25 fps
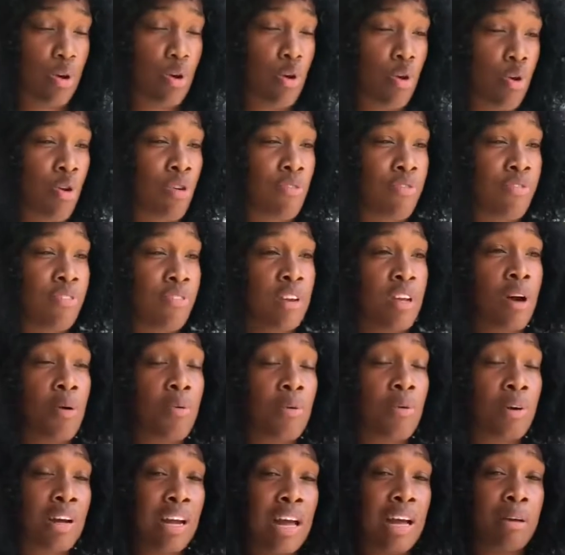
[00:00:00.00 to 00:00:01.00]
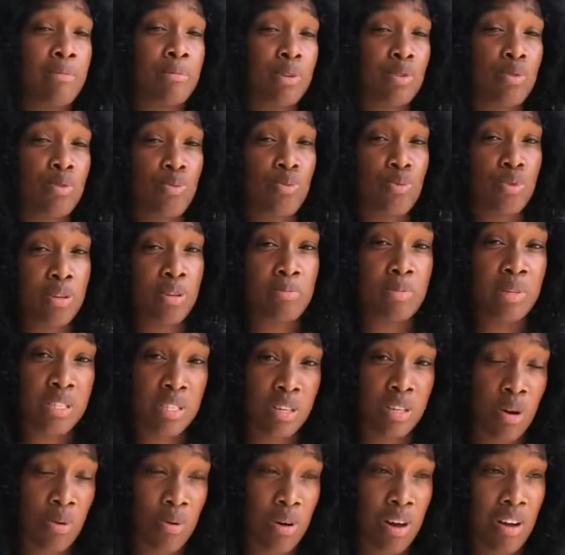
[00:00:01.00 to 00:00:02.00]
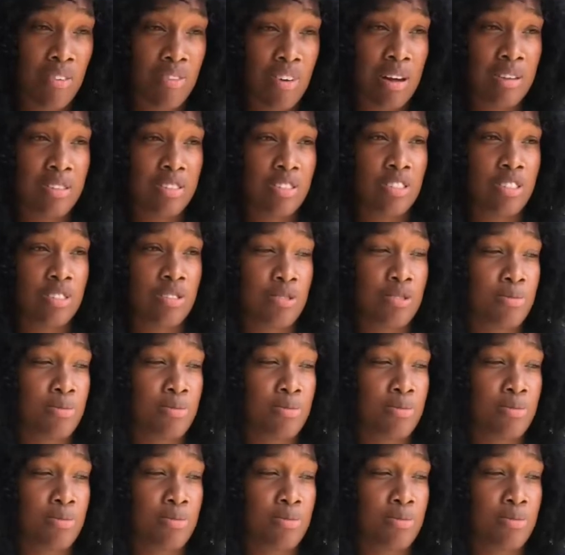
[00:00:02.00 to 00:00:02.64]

Hopefully our climate will be to our advantage,